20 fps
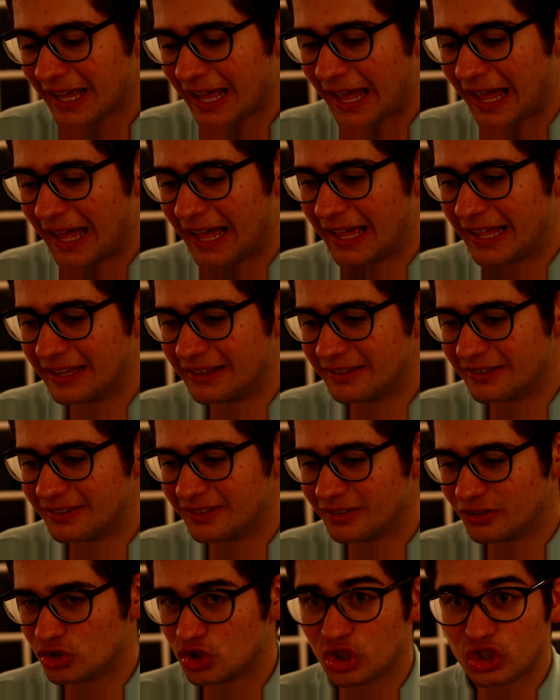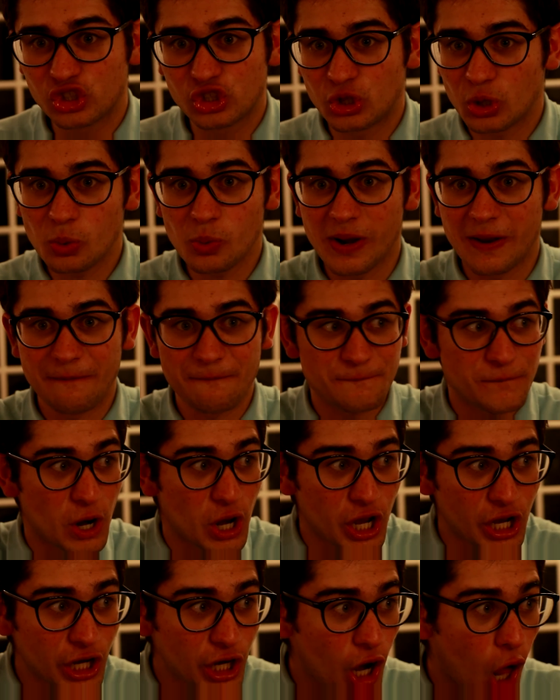and just do it for
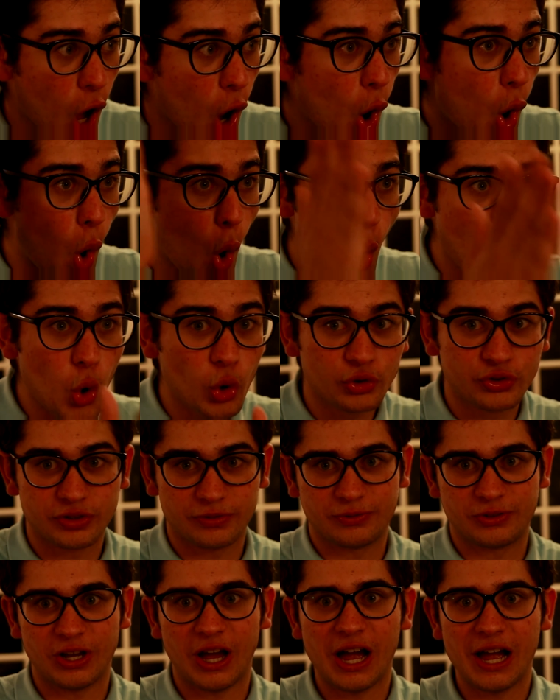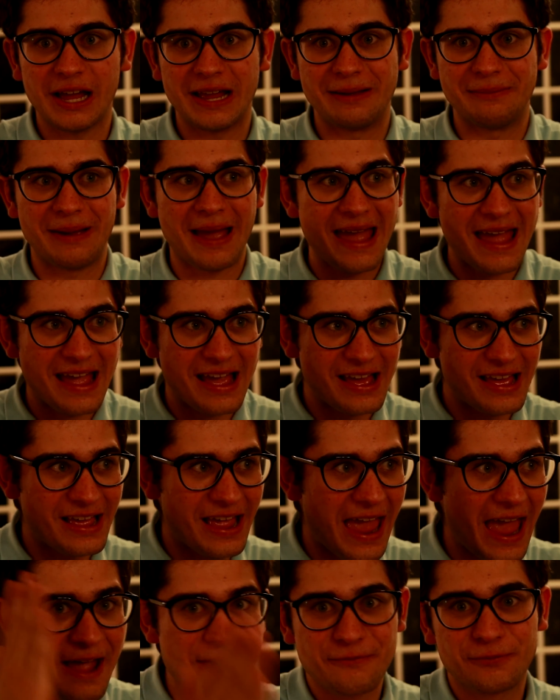loads of time
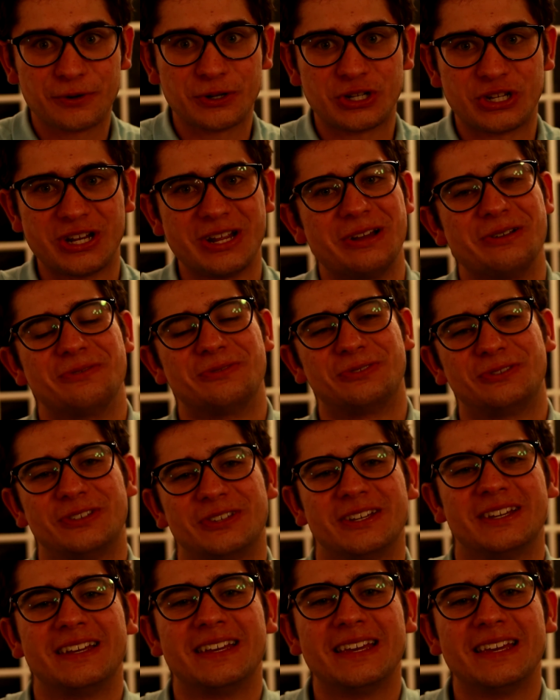every shift.